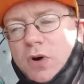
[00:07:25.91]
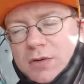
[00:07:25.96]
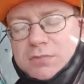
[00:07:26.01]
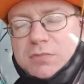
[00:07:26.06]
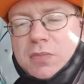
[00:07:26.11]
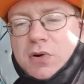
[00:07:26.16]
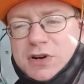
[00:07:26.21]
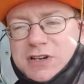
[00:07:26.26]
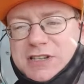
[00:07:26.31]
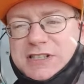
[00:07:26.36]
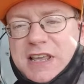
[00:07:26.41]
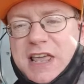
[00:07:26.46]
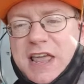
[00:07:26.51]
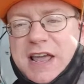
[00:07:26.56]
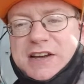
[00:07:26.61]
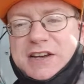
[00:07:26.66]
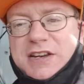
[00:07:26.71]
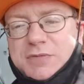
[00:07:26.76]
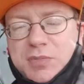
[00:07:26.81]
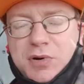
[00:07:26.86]
one bonus
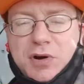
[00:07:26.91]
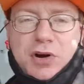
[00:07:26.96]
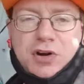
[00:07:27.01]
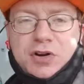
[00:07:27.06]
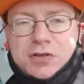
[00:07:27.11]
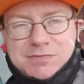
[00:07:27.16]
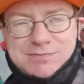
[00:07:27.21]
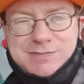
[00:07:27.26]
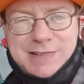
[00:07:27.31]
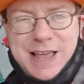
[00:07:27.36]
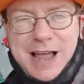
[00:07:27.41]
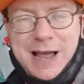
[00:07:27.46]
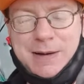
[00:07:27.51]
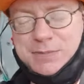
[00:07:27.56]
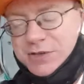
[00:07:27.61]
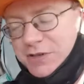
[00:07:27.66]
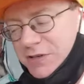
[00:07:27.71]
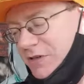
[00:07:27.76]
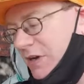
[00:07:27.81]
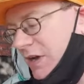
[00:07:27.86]
candy per
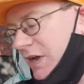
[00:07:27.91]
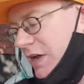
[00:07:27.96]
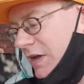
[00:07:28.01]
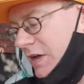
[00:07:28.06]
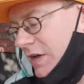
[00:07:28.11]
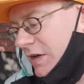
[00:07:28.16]
capture